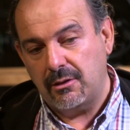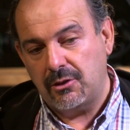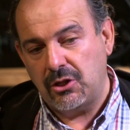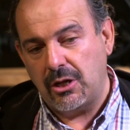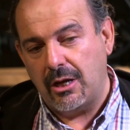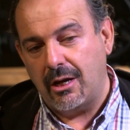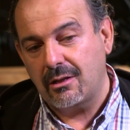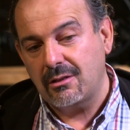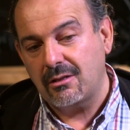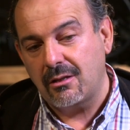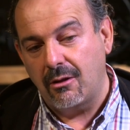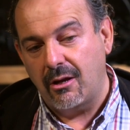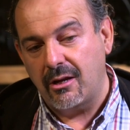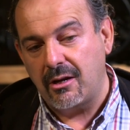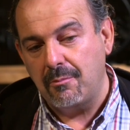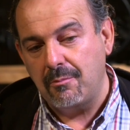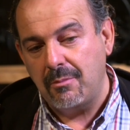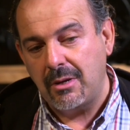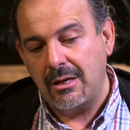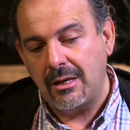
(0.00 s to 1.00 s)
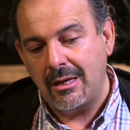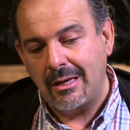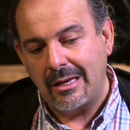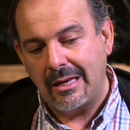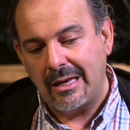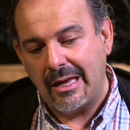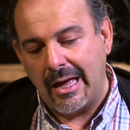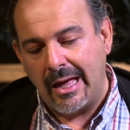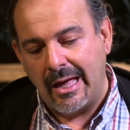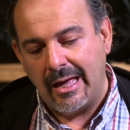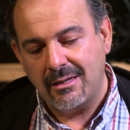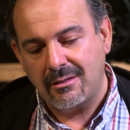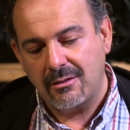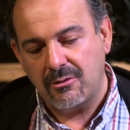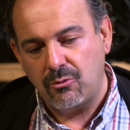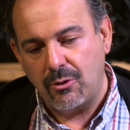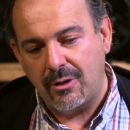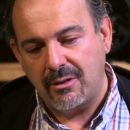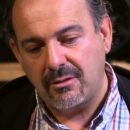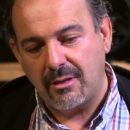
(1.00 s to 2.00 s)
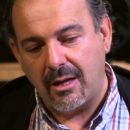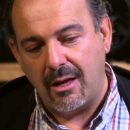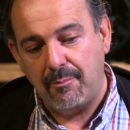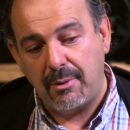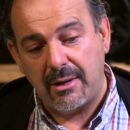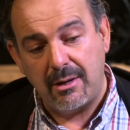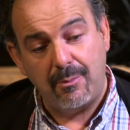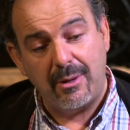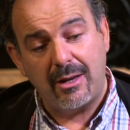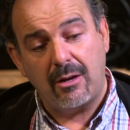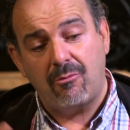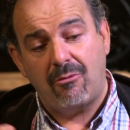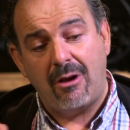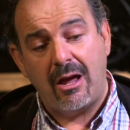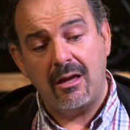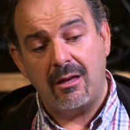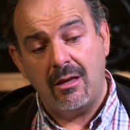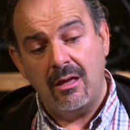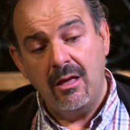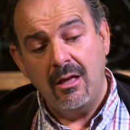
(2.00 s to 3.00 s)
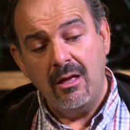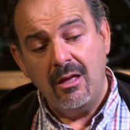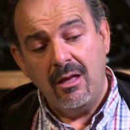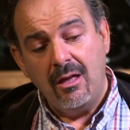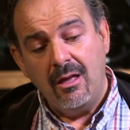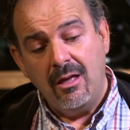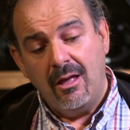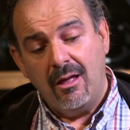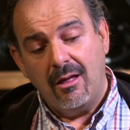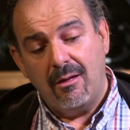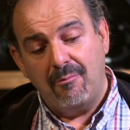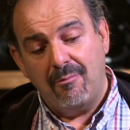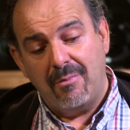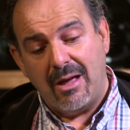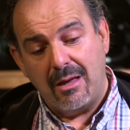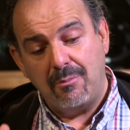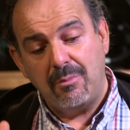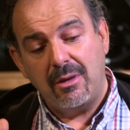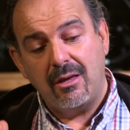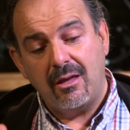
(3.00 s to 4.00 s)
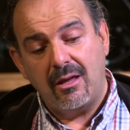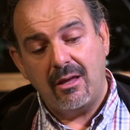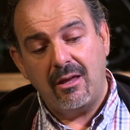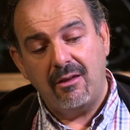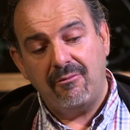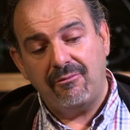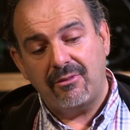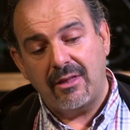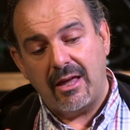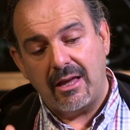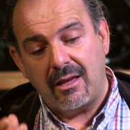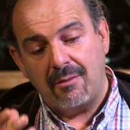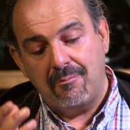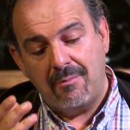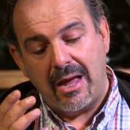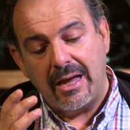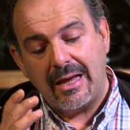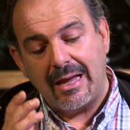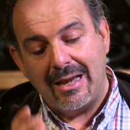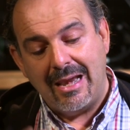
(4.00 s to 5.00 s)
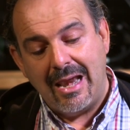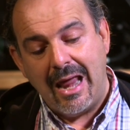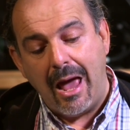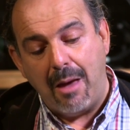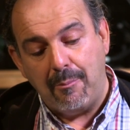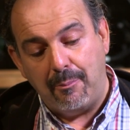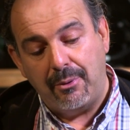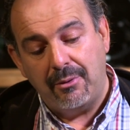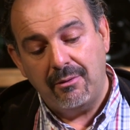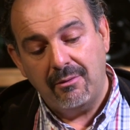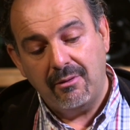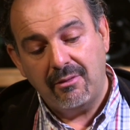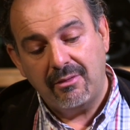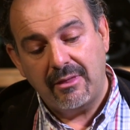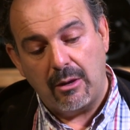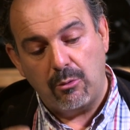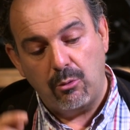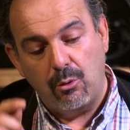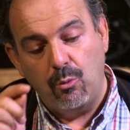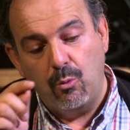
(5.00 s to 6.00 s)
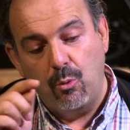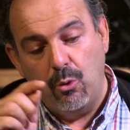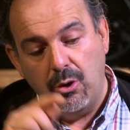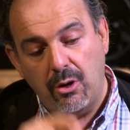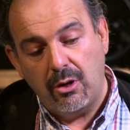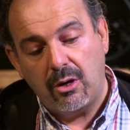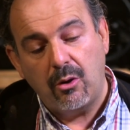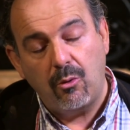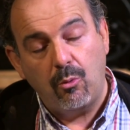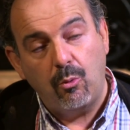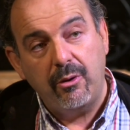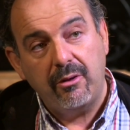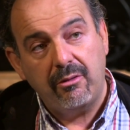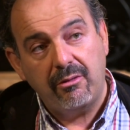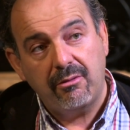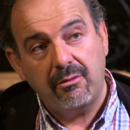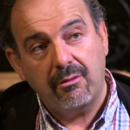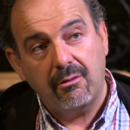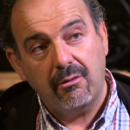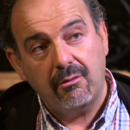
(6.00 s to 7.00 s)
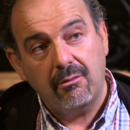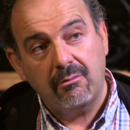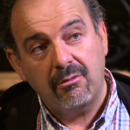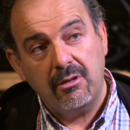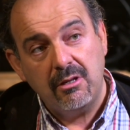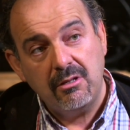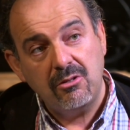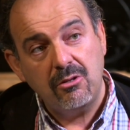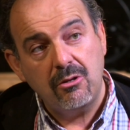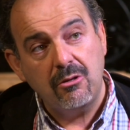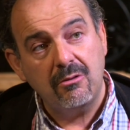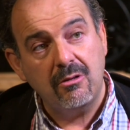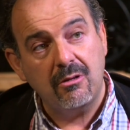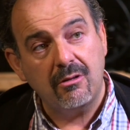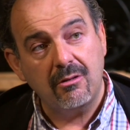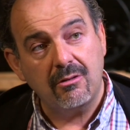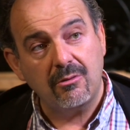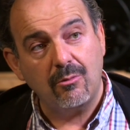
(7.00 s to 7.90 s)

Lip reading: Shark Slider Mini has addressed that. But it'd be great, maybe, if they can make an app that will work with this unit